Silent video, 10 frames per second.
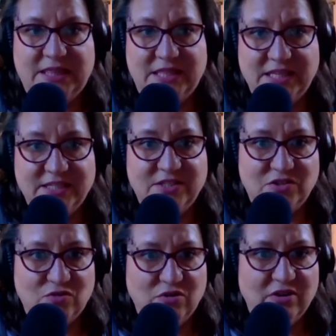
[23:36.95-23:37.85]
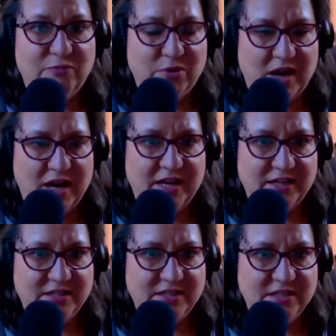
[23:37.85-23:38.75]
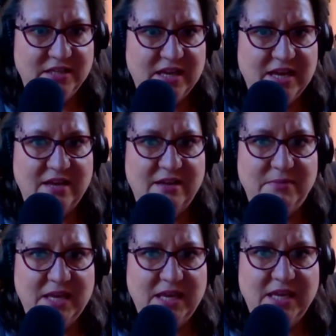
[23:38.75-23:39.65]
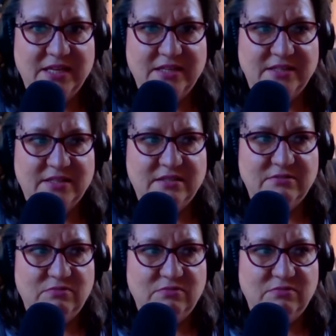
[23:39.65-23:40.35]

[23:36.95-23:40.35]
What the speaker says: this sort of product is,